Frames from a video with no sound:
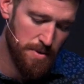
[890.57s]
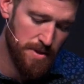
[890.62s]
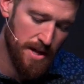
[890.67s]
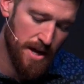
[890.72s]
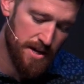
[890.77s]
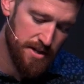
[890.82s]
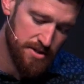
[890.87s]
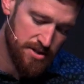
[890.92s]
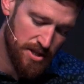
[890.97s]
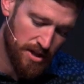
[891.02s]
and
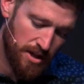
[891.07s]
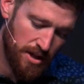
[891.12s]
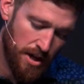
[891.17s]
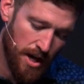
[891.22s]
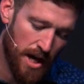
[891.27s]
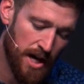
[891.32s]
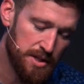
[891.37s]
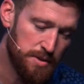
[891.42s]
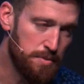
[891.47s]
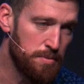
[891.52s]
that is the
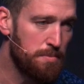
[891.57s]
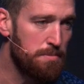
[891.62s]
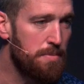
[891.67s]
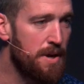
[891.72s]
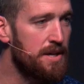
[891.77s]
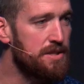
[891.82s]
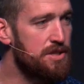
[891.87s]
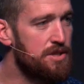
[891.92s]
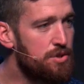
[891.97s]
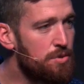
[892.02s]
gospel
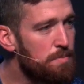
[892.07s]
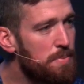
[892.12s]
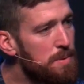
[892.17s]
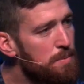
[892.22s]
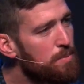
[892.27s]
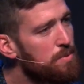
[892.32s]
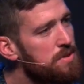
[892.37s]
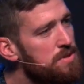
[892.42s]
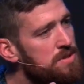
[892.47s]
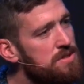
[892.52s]
message. When
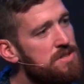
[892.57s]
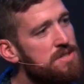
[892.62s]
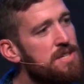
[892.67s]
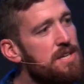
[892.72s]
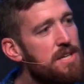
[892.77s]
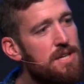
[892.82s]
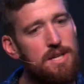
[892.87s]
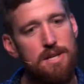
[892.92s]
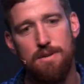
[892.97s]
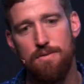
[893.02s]
people
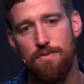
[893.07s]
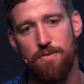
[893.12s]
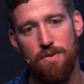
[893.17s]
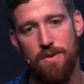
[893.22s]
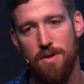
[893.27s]
receive